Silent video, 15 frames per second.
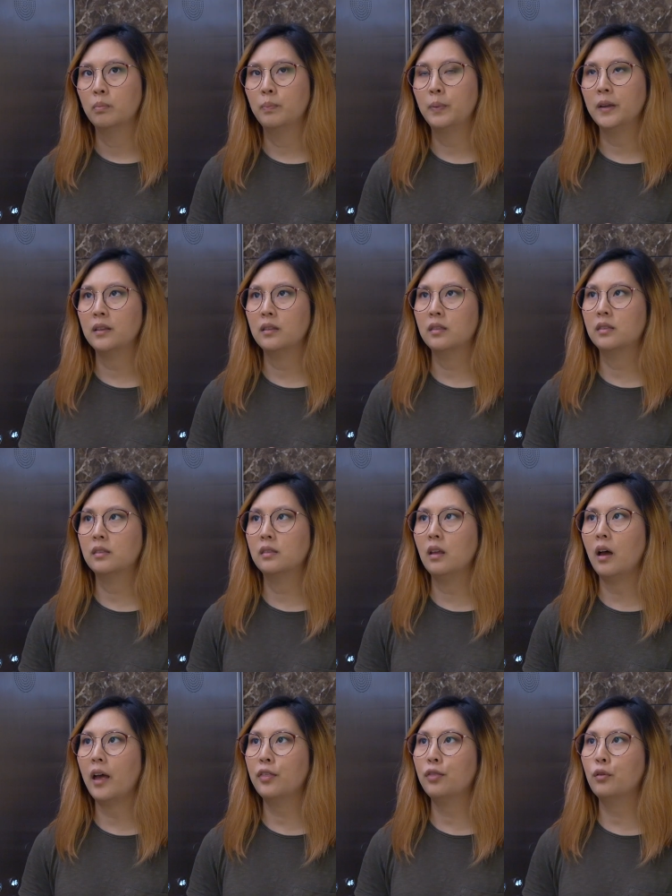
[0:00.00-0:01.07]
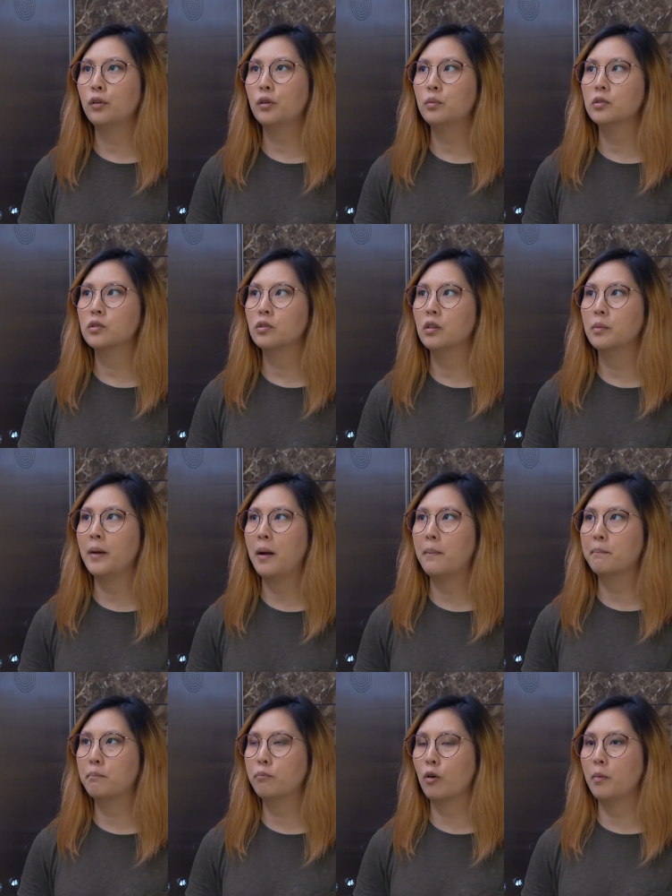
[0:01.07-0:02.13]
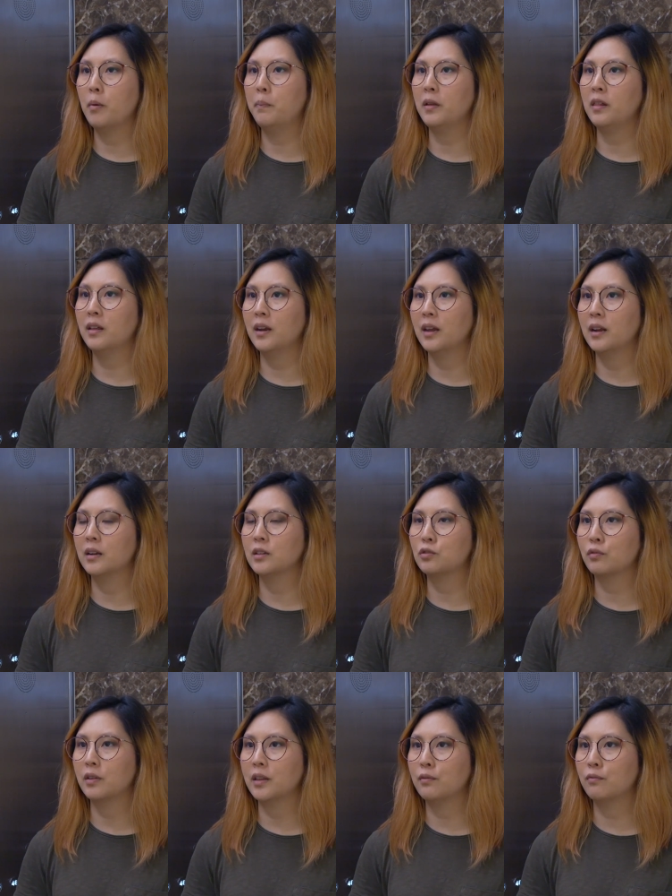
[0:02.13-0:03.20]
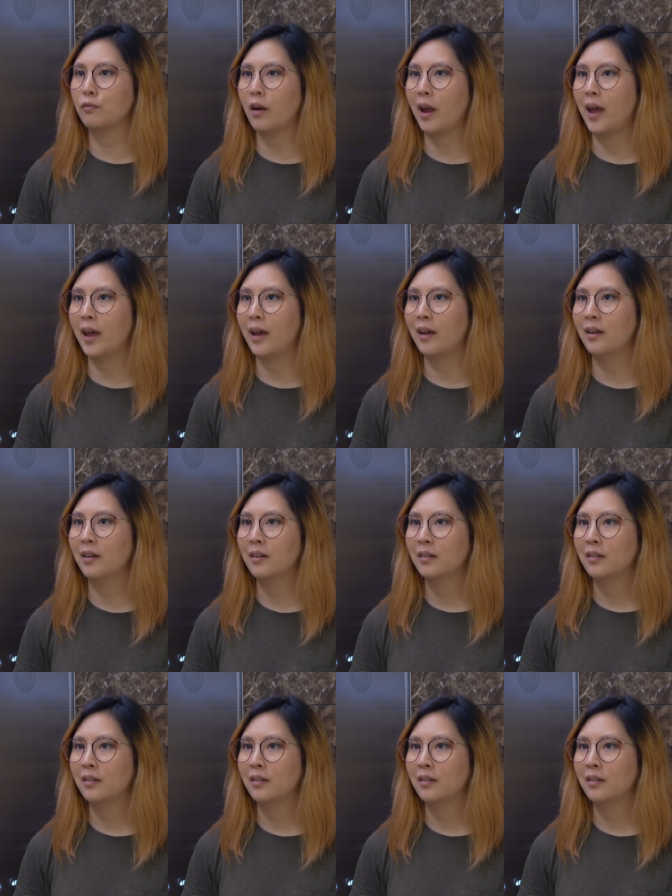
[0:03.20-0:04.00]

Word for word: But I thought it was all about probability and it's really rare